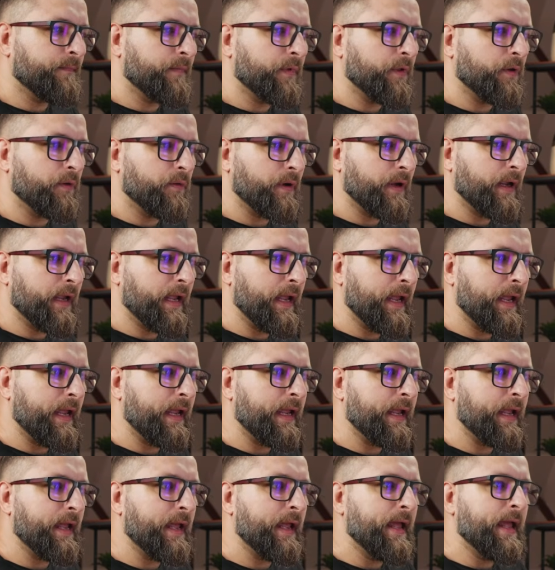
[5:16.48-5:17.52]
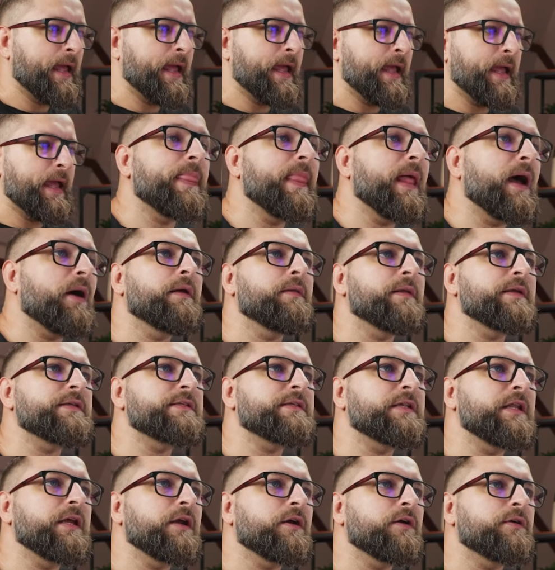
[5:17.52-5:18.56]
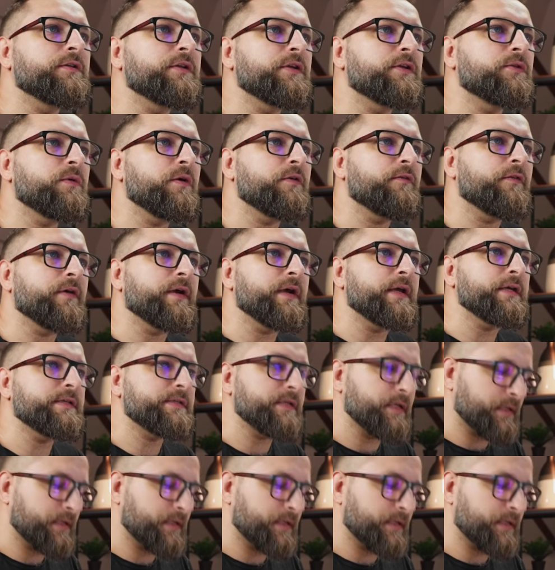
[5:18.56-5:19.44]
Okay, now let's click on the 2FAS